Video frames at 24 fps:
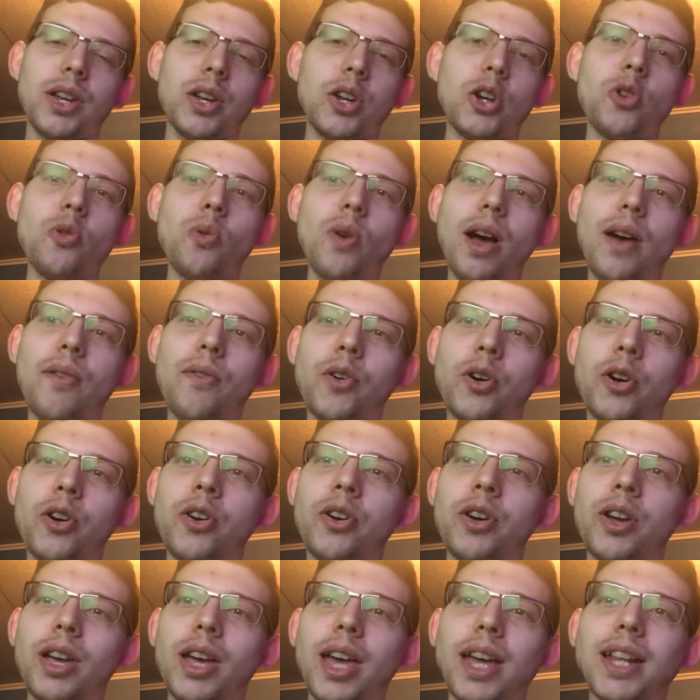
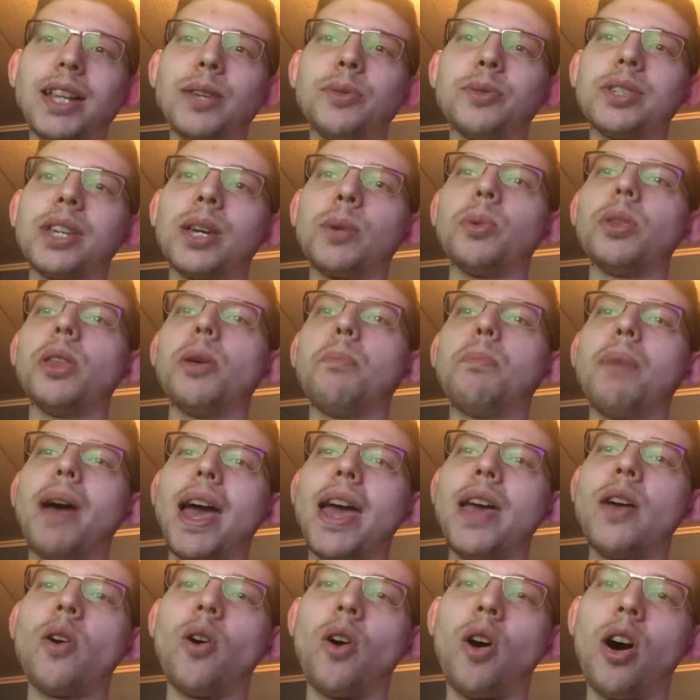whoever, and he was able to
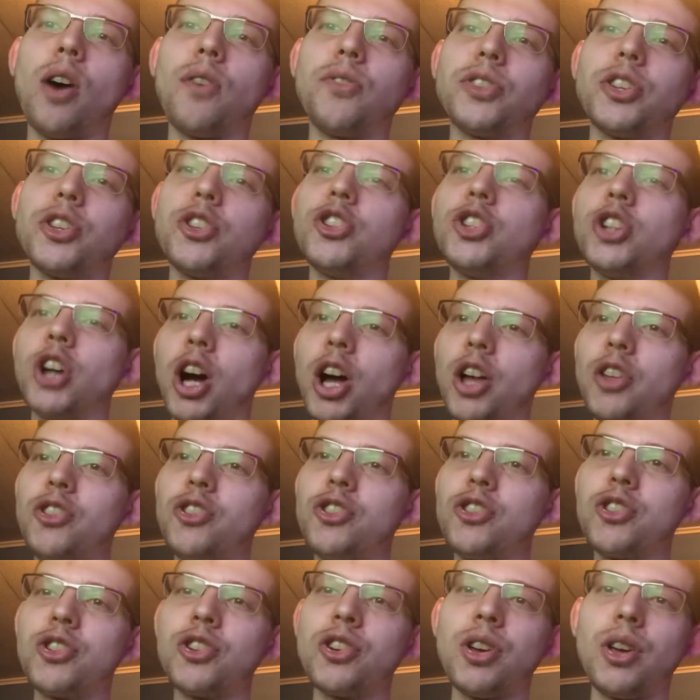pay off the
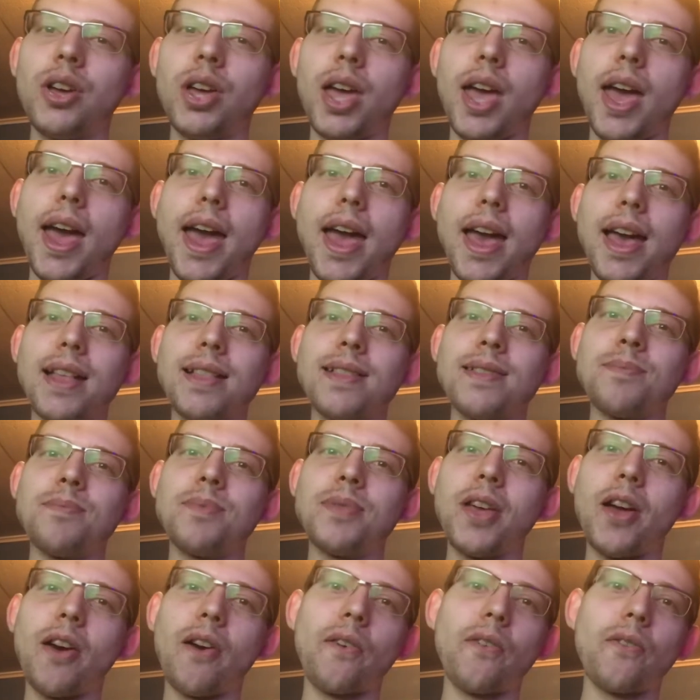judge, and
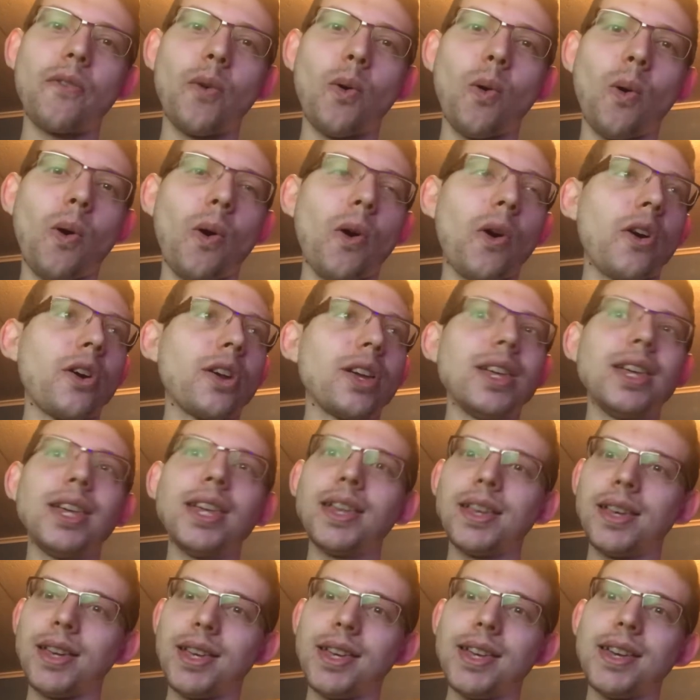therefore
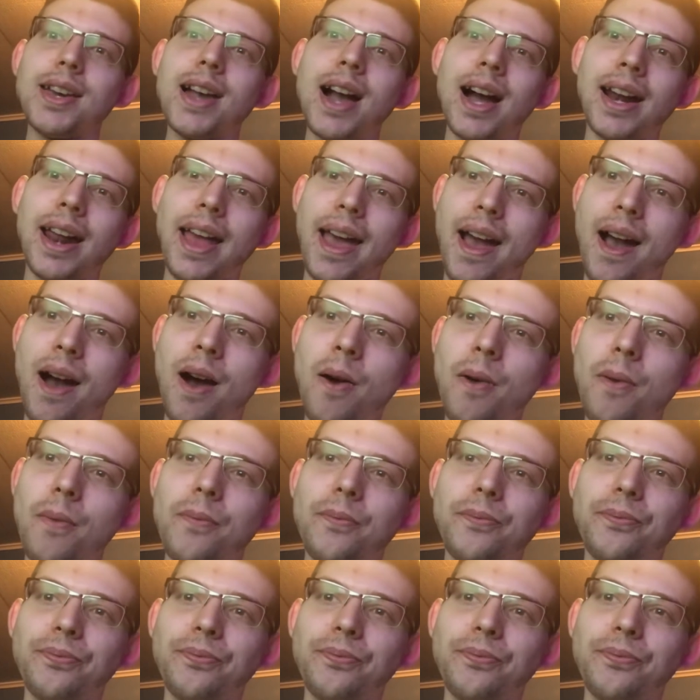he got out